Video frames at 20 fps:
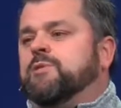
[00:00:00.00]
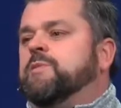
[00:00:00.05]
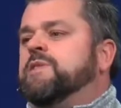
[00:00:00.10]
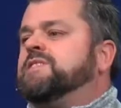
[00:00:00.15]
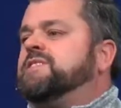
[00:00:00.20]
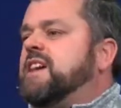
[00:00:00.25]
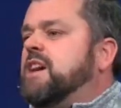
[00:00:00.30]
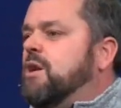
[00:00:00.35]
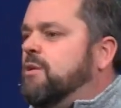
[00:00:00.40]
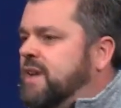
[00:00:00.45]
and we
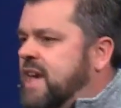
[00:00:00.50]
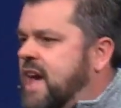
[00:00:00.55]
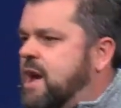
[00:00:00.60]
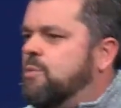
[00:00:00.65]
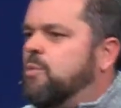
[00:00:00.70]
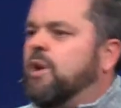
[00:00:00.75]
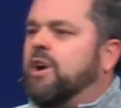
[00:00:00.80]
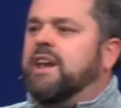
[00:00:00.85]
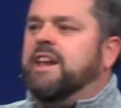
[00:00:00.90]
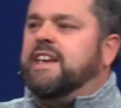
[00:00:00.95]
say, okay,
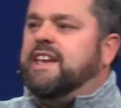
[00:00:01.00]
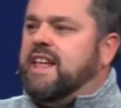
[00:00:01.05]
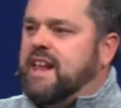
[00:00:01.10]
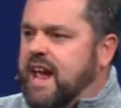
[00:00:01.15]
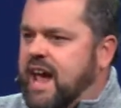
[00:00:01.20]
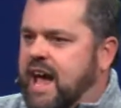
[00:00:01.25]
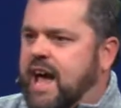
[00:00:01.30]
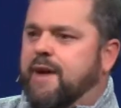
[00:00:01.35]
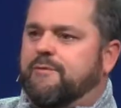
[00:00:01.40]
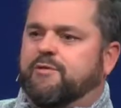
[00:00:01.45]
we're gonna get
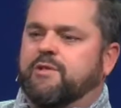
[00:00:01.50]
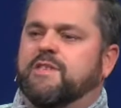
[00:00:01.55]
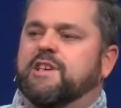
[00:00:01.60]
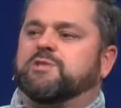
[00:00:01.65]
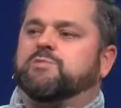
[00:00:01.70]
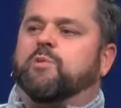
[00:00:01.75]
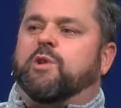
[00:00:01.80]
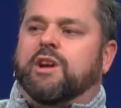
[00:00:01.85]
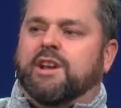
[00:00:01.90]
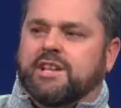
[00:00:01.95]
after
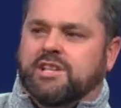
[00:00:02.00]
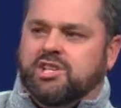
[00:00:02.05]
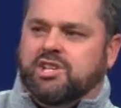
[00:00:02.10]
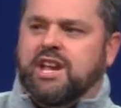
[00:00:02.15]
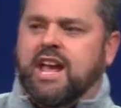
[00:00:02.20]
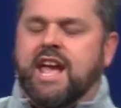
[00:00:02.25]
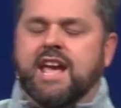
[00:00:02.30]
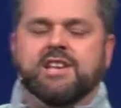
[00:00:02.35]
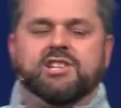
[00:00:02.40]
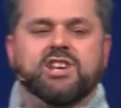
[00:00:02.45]
this, we're gonna
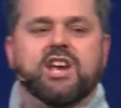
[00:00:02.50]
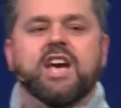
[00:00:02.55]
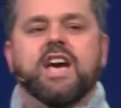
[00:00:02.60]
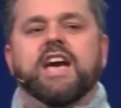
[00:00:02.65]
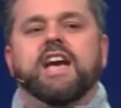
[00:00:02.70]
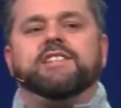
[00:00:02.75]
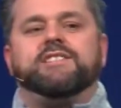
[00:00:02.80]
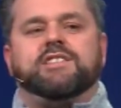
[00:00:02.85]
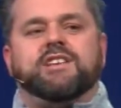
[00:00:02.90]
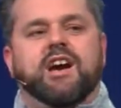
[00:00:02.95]
change,
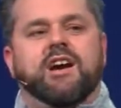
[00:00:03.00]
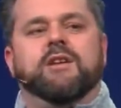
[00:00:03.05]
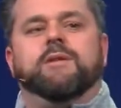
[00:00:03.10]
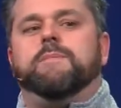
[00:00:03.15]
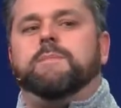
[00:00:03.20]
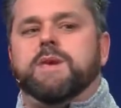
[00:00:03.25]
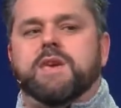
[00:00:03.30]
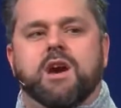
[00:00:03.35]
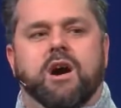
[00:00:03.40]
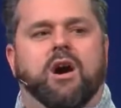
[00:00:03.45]
it's gonna
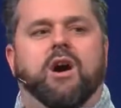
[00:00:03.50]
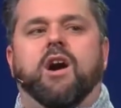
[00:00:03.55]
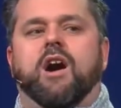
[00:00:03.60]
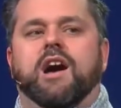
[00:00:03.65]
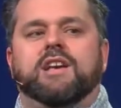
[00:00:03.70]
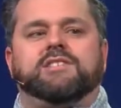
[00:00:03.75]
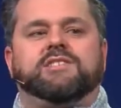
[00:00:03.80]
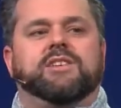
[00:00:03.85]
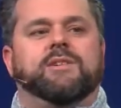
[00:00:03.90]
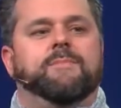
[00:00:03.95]
be
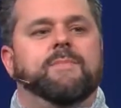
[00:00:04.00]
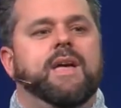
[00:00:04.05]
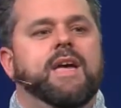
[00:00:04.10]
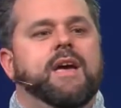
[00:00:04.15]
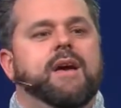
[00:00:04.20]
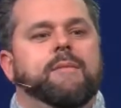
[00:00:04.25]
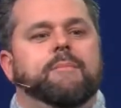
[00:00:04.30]
awesome,